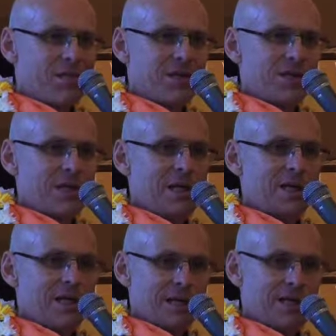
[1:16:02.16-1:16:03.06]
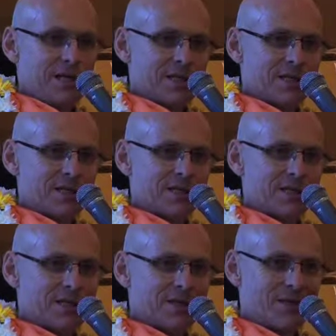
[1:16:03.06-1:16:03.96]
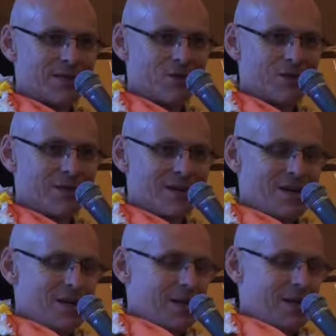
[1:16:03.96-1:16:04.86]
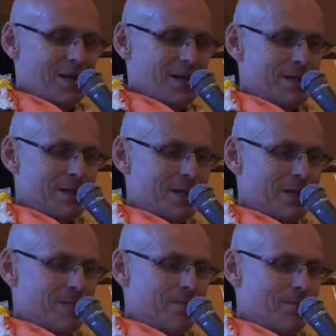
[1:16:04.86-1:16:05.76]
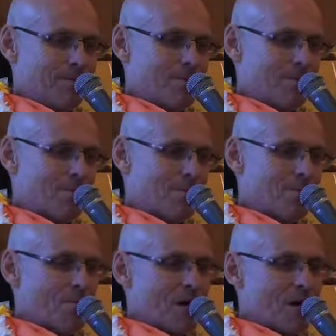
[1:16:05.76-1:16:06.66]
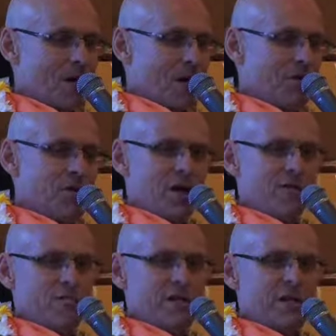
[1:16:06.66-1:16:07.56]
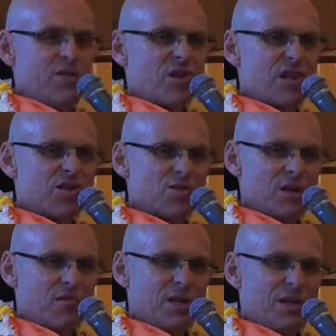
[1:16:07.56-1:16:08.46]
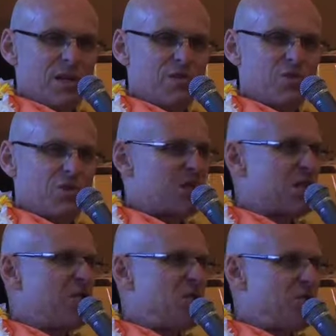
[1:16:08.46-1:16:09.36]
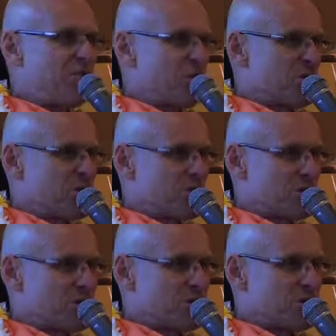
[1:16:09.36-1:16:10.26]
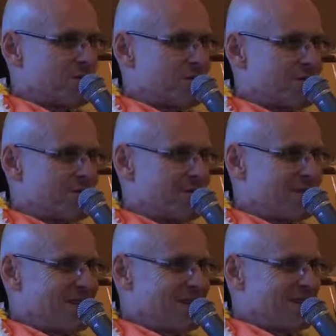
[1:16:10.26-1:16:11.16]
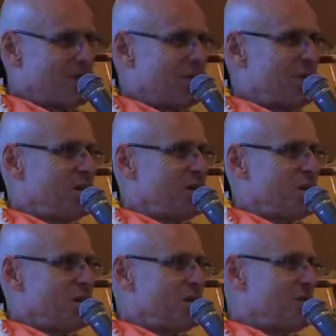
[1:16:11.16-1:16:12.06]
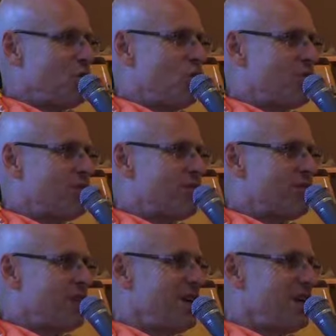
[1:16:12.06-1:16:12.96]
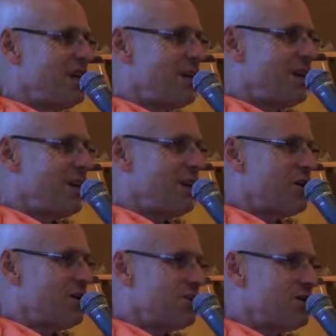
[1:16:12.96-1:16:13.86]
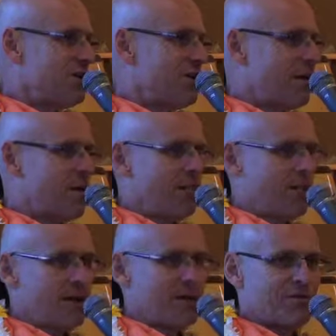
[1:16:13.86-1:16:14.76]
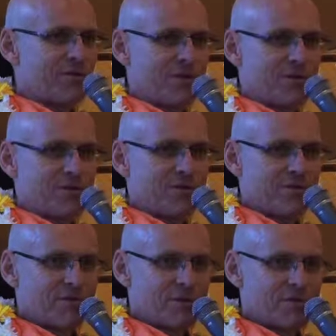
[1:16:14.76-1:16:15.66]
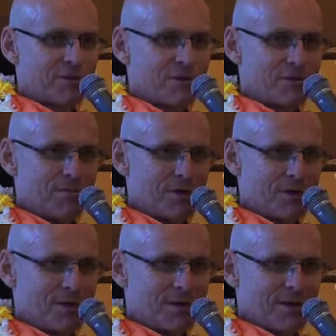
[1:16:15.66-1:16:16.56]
Basically it's like this, you know, that uh, have you ever been in a restaurant where they give you stingy portions? You know what I mean? You, come, you order a thing and then it comes on the table and it's not what you thought it was going to be.